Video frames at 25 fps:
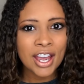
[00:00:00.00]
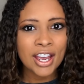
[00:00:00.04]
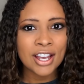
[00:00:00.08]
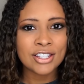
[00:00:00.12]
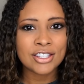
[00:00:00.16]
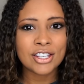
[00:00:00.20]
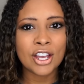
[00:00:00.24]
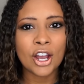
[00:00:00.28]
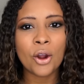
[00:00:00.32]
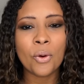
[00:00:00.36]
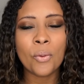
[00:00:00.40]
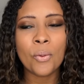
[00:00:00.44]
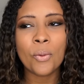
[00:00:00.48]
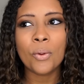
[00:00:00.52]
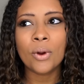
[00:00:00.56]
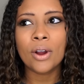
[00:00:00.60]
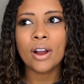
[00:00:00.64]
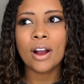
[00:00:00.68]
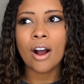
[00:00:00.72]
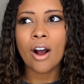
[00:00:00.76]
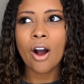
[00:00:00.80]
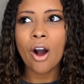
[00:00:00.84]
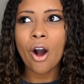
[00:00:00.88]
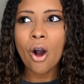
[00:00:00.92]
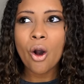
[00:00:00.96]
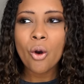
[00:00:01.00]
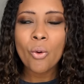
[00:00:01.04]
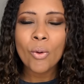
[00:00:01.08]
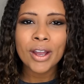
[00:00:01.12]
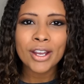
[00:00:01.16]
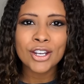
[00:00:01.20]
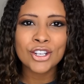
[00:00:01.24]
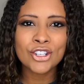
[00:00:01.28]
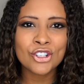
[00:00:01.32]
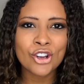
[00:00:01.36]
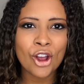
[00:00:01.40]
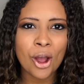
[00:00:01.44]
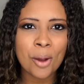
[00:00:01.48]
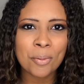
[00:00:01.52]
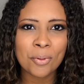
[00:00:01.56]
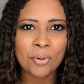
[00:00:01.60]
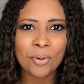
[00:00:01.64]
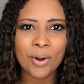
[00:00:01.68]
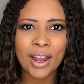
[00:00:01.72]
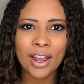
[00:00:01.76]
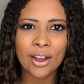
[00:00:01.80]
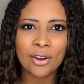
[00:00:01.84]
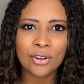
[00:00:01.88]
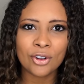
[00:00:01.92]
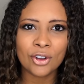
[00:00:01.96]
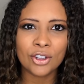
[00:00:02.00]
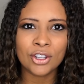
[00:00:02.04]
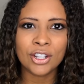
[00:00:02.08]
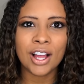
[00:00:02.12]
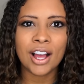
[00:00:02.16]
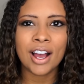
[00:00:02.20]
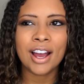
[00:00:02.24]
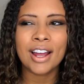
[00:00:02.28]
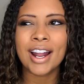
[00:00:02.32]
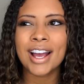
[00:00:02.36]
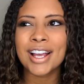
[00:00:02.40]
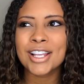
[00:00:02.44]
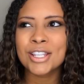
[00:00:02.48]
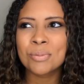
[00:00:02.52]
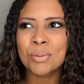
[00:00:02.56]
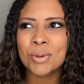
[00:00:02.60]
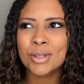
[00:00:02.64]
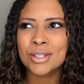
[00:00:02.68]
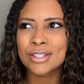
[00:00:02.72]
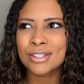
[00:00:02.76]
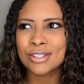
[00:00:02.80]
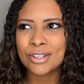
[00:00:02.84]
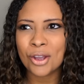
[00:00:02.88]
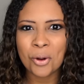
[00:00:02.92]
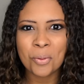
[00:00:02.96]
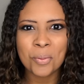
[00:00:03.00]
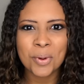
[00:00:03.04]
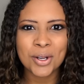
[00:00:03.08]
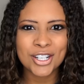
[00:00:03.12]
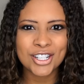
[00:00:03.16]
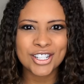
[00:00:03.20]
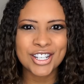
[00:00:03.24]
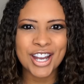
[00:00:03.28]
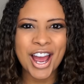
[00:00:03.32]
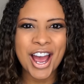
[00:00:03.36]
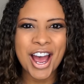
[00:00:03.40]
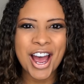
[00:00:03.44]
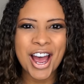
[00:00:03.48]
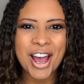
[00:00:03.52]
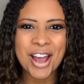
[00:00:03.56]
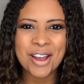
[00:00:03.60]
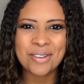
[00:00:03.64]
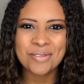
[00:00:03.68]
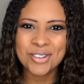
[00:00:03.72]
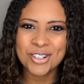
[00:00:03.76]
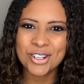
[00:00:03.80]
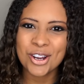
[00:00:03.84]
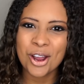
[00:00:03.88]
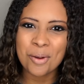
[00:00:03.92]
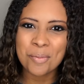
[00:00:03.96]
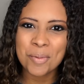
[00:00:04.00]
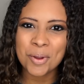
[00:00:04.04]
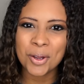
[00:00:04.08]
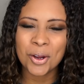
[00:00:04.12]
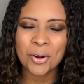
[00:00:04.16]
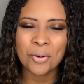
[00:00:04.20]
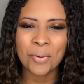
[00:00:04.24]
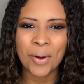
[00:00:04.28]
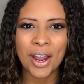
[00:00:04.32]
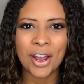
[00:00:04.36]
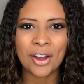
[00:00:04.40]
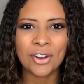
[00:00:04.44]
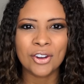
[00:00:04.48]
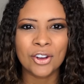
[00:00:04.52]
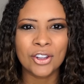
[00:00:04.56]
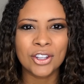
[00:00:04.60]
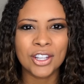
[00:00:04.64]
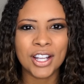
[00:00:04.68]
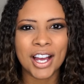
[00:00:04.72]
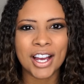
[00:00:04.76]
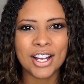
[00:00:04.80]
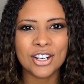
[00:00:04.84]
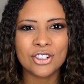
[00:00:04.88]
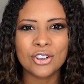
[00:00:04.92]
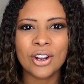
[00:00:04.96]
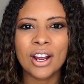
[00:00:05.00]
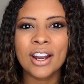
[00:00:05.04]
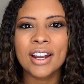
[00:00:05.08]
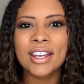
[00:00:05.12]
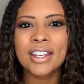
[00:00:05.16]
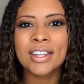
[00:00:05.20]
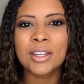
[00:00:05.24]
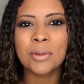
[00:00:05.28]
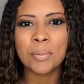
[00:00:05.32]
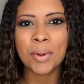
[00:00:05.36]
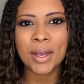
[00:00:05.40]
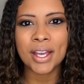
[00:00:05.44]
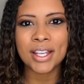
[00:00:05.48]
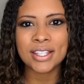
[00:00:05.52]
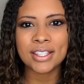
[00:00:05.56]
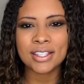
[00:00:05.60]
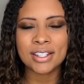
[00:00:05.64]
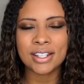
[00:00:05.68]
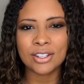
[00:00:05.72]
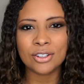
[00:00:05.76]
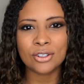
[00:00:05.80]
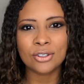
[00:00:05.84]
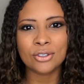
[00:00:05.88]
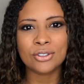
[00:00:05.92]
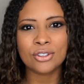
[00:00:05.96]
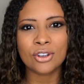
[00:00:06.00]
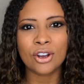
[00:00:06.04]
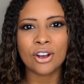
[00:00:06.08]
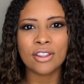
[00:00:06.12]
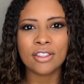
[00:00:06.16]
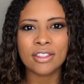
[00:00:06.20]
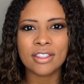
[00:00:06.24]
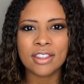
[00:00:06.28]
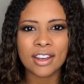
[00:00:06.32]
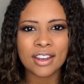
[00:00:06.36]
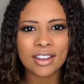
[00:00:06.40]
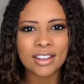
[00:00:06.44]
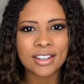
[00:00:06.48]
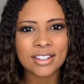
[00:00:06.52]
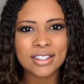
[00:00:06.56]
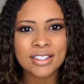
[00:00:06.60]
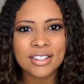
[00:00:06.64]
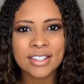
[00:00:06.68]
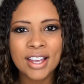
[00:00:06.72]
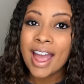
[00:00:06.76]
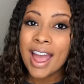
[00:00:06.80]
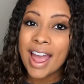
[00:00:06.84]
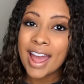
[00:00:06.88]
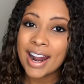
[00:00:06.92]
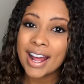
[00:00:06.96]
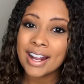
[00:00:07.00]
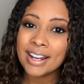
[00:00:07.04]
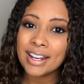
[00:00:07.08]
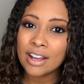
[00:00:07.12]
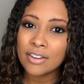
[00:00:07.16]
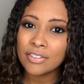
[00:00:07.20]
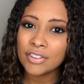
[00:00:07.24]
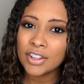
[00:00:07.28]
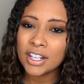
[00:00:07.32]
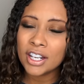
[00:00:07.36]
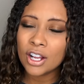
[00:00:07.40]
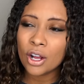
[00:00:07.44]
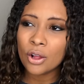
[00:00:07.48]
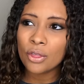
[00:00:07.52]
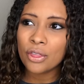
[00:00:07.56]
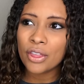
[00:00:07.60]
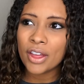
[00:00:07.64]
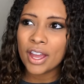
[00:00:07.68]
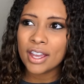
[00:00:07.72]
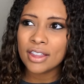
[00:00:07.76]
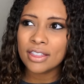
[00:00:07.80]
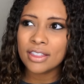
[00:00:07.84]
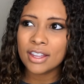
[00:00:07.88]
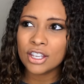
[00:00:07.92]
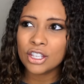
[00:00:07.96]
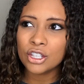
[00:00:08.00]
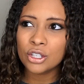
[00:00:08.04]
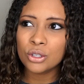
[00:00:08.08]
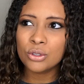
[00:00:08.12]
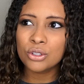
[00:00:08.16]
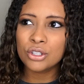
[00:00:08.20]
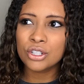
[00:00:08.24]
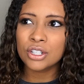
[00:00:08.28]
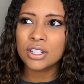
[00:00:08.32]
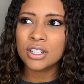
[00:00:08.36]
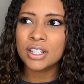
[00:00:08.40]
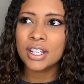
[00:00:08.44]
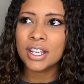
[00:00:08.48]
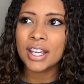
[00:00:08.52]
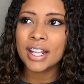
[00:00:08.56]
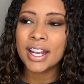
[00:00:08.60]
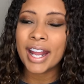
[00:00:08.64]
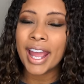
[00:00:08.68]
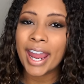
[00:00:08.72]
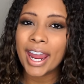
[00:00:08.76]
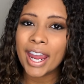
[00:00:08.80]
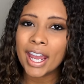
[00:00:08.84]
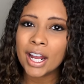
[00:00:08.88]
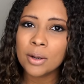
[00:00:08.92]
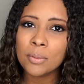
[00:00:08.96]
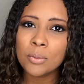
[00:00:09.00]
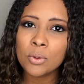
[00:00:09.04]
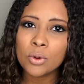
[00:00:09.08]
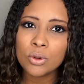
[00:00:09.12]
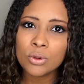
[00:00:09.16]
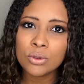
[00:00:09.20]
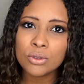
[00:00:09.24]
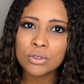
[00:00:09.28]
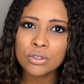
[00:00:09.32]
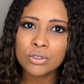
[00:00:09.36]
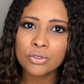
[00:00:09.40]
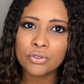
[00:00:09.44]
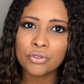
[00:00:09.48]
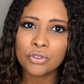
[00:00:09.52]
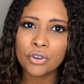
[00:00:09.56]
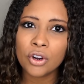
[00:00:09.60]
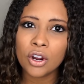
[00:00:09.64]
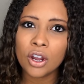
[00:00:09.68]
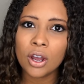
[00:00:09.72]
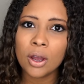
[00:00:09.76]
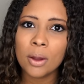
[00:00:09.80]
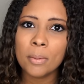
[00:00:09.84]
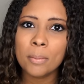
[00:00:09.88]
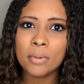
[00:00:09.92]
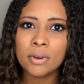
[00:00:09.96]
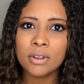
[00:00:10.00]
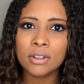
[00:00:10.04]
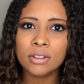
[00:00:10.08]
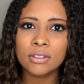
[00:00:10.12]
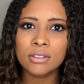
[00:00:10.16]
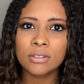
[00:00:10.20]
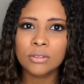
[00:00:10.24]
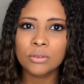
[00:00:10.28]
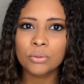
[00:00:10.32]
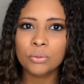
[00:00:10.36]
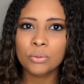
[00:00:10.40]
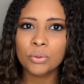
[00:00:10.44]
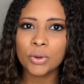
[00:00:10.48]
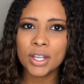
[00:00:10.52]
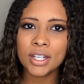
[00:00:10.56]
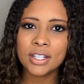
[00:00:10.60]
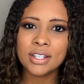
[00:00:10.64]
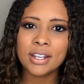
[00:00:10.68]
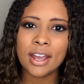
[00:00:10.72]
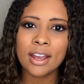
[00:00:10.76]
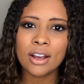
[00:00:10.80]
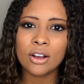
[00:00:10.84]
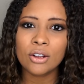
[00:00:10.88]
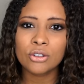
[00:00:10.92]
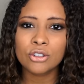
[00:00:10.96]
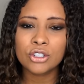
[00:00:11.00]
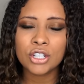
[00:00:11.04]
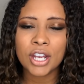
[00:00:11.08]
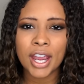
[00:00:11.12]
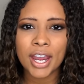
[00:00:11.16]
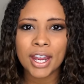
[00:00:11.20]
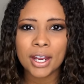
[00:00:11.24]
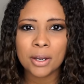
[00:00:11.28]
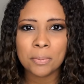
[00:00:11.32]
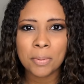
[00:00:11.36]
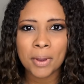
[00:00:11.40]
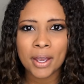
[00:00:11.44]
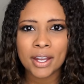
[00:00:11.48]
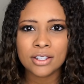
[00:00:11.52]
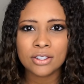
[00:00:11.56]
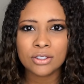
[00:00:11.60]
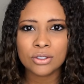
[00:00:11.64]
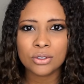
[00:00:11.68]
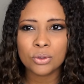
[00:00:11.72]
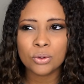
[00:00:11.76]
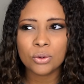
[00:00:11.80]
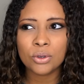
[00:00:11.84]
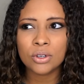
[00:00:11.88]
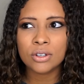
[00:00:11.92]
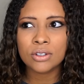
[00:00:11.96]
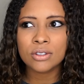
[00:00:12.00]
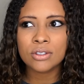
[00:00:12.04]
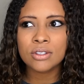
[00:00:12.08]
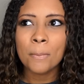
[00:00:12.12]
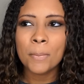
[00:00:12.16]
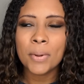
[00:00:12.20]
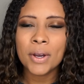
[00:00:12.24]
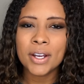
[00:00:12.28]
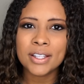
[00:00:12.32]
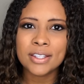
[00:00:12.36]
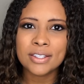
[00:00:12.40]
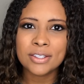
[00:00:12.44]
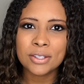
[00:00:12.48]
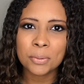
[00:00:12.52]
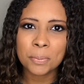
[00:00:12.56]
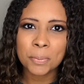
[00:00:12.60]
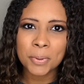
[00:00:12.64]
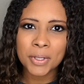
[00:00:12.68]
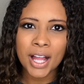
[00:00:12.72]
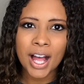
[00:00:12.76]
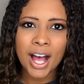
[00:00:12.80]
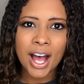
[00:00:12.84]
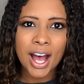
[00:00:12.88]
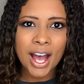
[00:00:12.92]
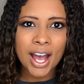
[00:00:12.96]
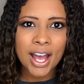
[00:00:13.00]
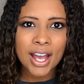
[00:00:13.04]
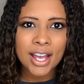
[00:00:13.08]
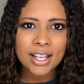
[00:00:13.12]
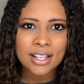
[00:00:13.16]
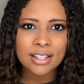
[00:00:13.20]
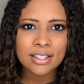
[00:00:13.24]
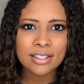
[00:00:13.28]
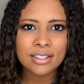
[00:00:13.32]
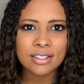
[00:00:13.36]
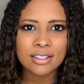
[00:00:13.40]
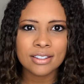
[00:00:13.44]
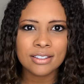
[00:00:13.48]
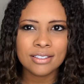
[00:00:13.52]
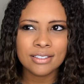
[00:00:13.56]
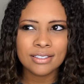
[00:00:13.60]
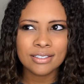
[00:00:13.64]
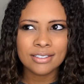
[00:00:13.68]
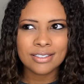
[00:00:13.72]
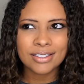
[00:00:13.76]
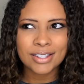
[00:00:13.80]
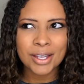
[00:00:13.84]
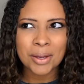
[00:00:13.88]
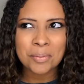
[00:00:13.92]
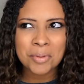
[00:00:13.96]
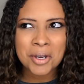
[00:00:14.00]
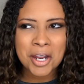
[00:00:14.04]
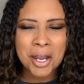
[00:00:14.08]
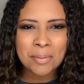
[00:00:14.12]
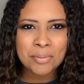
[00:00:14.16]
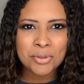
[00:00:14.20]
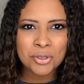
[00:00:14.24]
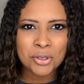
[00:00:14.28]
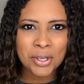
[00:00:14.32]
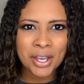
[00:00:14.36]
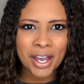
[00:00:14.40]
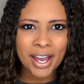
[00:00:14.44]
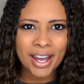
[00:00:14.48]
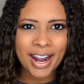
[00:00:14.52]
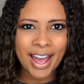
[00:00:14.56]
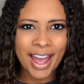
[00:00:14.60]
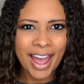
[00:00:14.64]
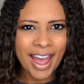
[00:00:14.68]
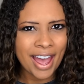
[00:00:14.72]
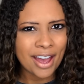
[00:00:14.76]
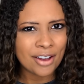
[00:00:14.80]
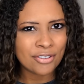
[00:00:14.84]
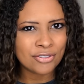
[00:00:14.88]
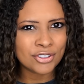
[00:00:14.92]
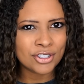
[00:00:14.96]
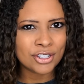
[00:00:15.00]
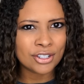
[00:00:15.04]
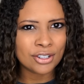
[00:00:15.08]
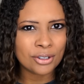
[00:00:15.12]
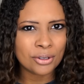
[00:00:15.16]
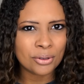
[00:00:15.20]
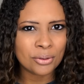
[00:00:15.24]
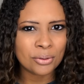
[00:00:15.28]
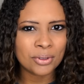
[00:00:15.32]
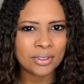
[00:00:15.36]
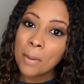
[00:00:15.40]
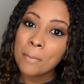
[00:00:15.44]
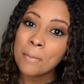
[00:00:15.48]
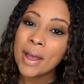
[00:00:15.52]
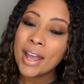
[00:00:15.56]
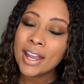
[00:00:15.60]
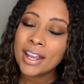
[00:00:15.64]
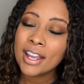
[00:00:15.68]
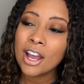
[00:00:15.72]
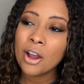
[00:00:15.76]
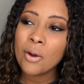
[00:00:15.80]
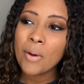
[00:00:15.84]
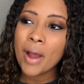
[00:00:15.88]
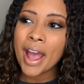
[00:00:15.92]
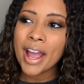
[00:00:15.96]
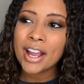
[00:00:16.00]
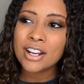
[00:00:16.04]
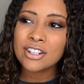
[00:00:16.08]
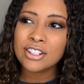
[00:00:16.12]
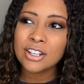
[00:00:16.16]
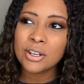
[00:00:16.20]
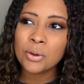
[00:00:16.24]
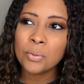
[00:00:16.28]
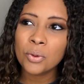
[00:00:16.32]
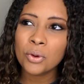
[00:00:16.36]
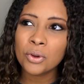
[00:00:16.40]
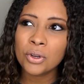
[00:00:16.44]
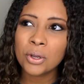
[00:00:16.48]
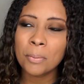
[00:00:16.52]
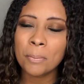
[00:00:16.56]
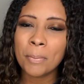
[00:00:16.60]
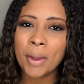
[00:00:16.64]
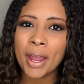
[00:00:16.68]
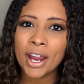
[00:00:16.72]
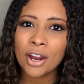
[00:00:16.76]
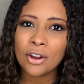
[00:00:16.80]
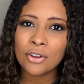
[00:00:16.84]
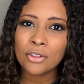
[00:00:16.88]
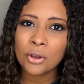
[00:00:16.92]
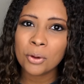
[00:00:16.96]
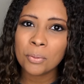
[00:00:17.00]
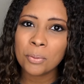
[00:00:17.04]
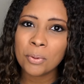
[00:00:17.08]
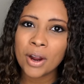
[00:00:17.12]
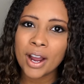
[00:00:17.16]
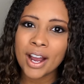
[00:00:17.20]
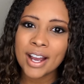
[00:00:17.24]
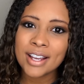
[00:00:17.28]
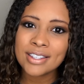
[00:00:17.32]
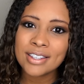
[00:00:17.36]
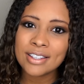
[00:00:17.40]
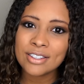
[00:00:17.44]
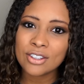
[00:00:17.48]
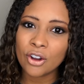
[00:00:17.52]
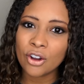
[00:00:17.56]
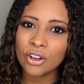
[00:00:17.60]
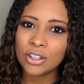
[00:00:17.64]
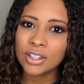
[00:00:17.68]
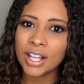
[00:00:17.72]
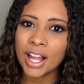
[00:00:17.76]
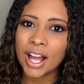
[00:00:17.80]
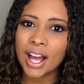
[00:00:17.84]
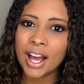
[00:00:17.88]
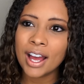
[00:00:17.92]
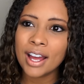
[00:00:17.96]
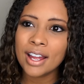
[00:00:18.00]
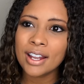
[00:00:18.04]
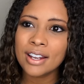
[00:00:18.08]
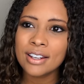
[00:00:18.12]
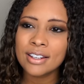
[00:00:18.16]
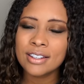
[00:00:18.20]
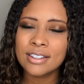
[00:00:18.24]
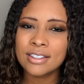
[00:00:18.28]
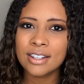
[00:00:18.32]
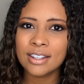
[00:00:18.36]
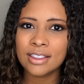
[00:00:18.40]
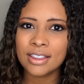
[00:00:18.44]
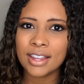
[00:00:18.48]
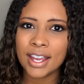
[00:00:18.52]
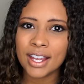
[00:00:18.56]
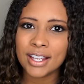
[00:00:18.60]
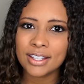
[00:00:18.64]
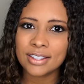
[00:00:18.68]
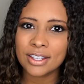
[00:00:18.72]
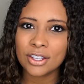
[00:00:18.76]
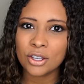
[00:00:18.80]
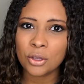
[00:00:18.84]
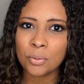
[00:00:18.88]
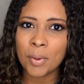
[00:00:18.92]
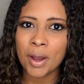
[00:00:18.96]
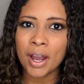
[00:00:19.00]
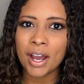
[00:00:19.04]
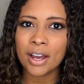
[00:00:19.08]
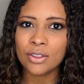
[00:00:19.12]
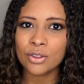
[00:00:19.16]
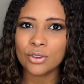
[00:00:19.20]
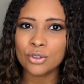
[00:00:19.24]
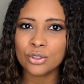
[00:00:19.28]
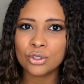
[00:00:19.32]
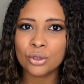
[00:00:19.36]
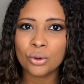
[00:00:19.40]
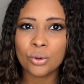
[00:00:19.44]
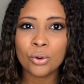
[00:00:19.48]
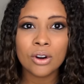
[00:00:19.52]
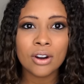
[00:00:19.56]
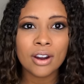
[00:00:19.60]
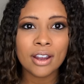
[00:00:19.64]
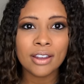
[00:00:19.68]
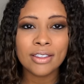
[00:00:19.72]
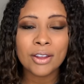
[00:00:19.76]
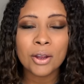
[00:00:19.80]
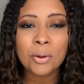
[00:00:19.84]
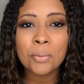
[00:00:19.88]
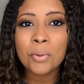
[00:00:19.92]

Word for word: So always shop around online. I spend so much time shopping around online trying to get the best deals on things. And I definitely don't think that you should get animals from retail chain pet stores, but supplies, sometimes you kind of have to. Petco actually will compare their prices online to things that you buy in the store and their